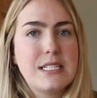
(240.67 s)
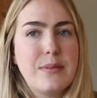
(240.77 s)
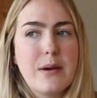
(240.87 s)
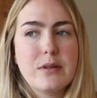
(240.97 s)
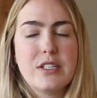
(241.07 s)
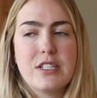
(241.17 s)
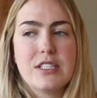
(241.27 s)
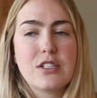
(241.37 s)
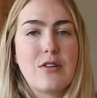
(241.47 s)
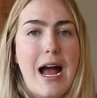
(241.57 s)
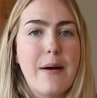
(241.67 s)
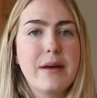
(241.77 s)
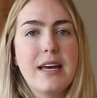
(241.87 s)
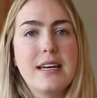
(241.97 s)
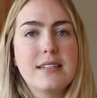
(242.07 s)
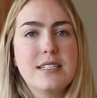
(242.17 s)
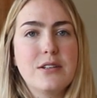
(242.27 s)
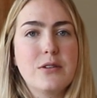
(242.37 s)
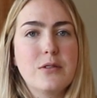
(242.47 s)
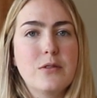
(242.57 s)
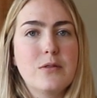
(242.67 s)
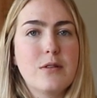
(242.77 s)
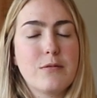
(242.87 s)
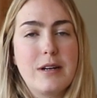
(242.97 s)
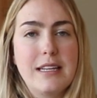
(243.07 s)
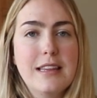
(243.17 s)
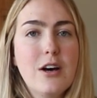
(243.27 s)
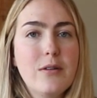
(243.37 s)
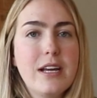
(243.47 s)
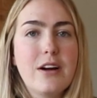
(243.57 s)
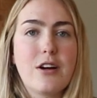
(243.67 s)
to be able to just grab it to reload it,